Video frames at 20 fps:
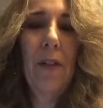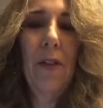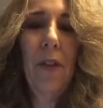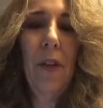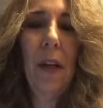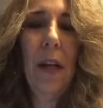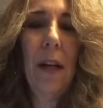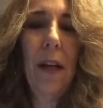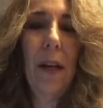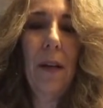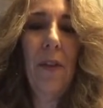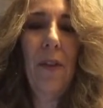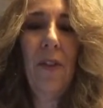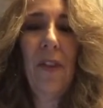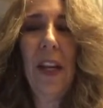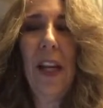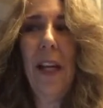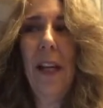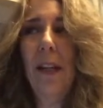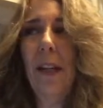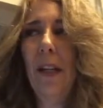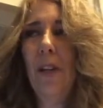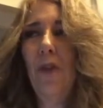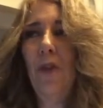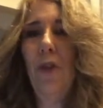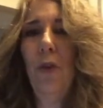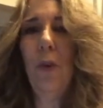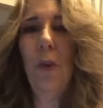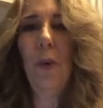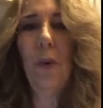uh, saying that
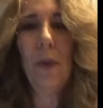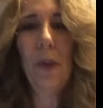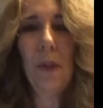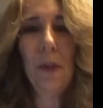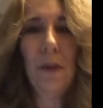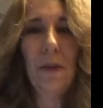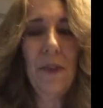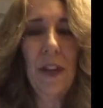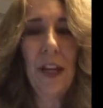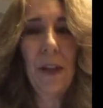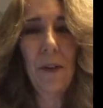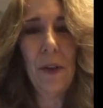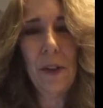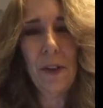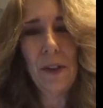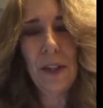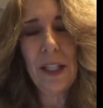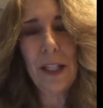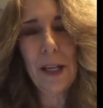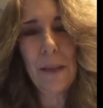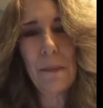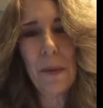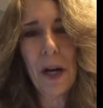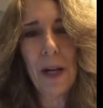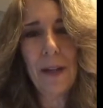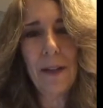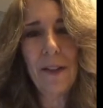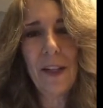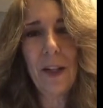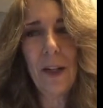you you're a veteran to get
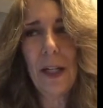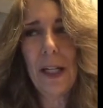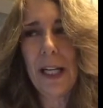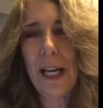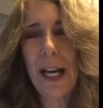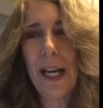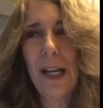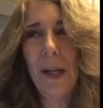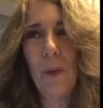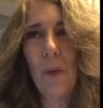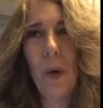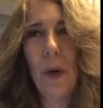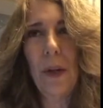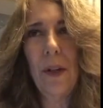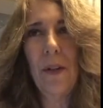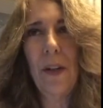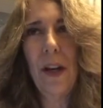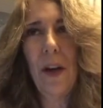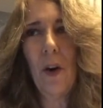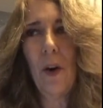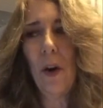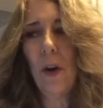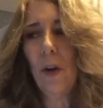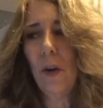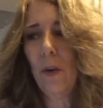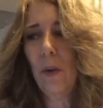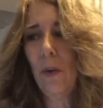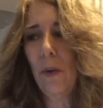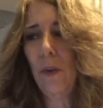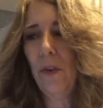monetary gain one of the
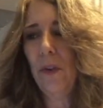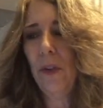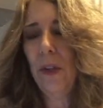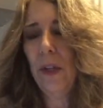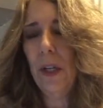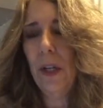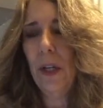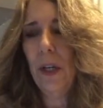articles